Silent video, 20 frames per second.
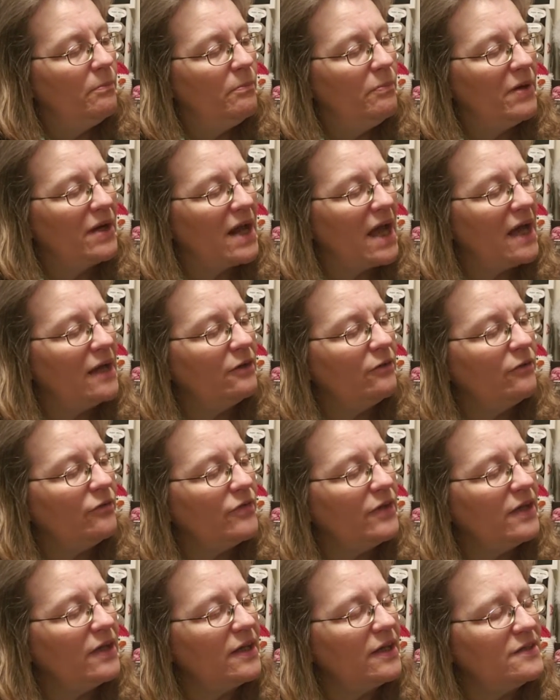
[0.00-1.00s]
but I don't
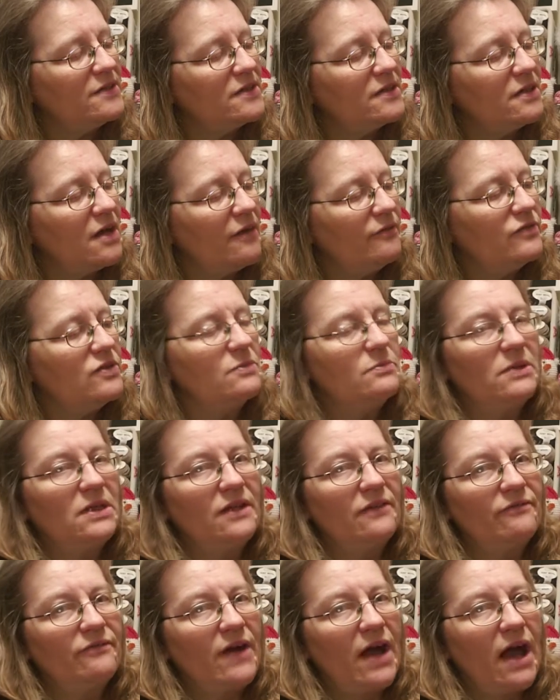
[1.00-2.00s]
think it's enough to be
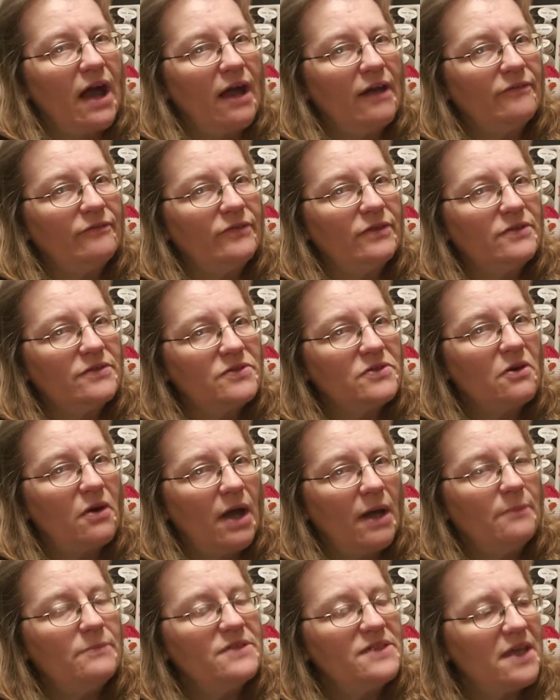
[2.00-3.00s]
a 5. So
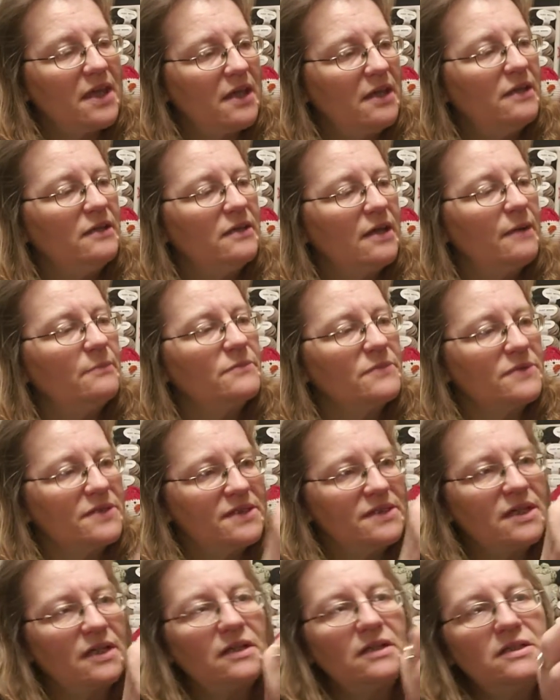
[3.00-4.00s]
I'm
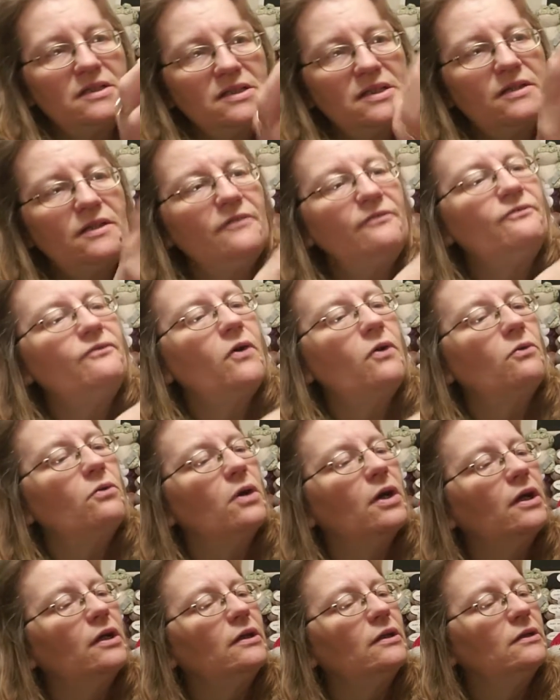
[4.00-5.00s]
sticking to the
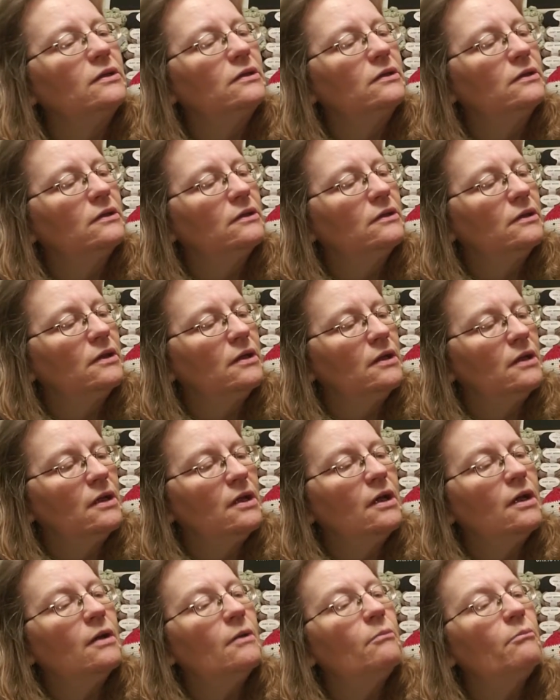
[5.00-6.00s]
4,
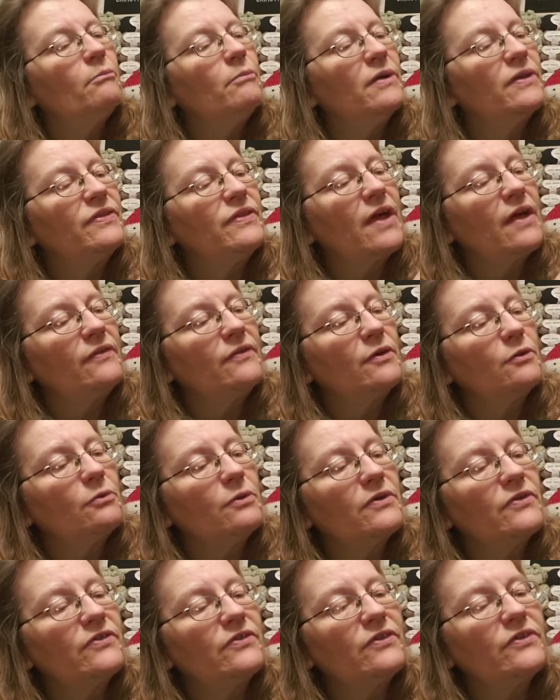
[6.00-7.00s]
but then there
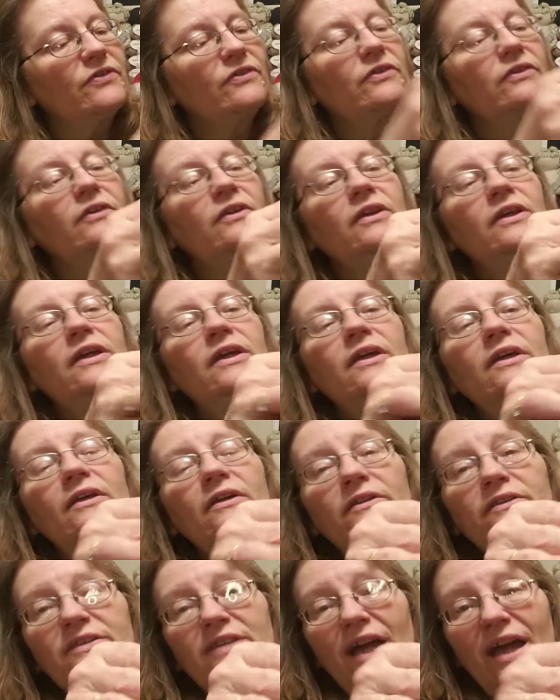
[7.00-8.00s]
was this
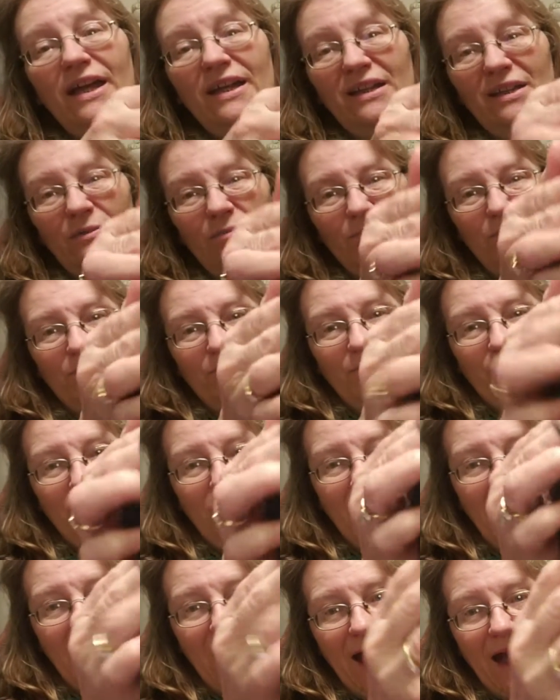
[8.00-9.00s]
little tiny
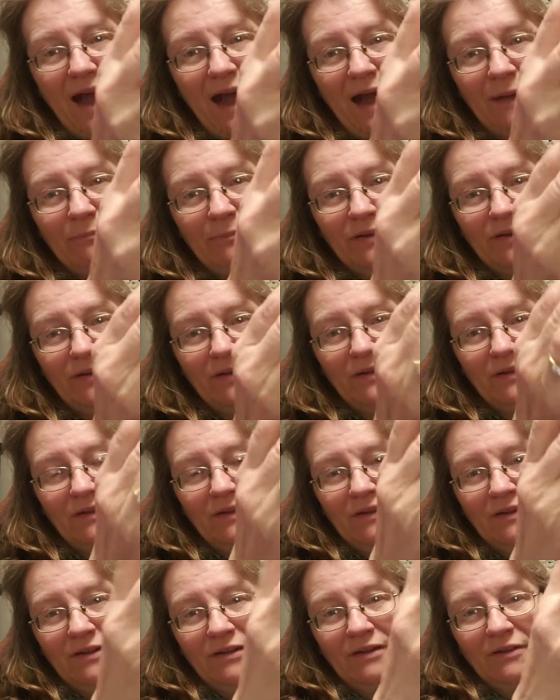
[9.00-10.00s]
pop
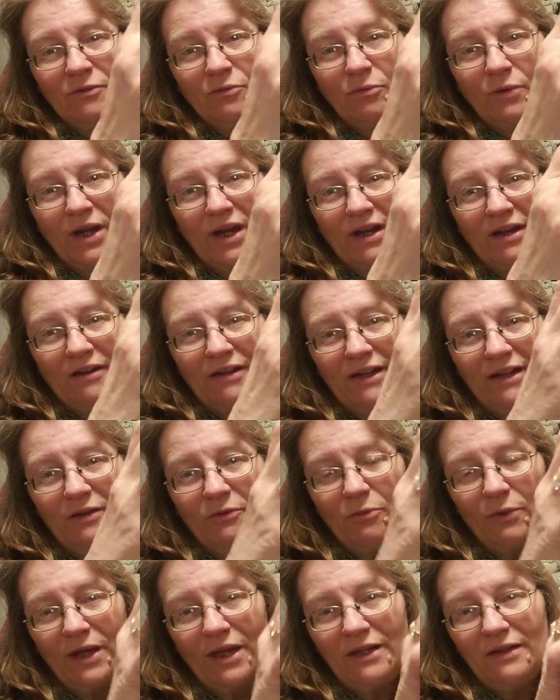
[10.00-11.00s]
where it
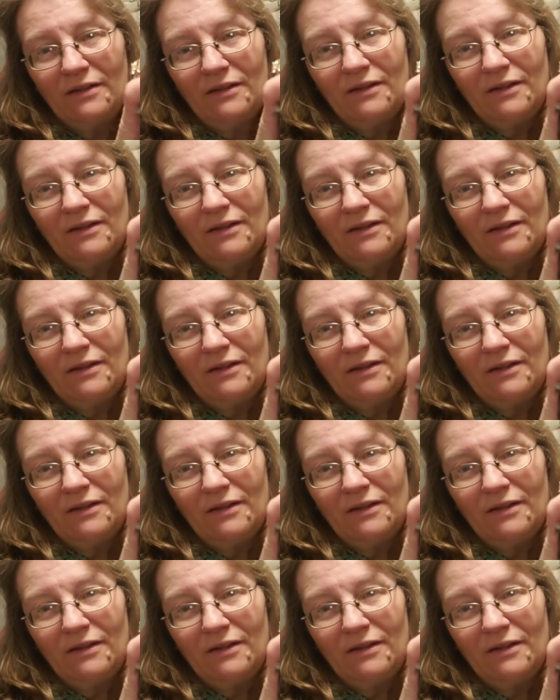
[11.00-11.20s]
went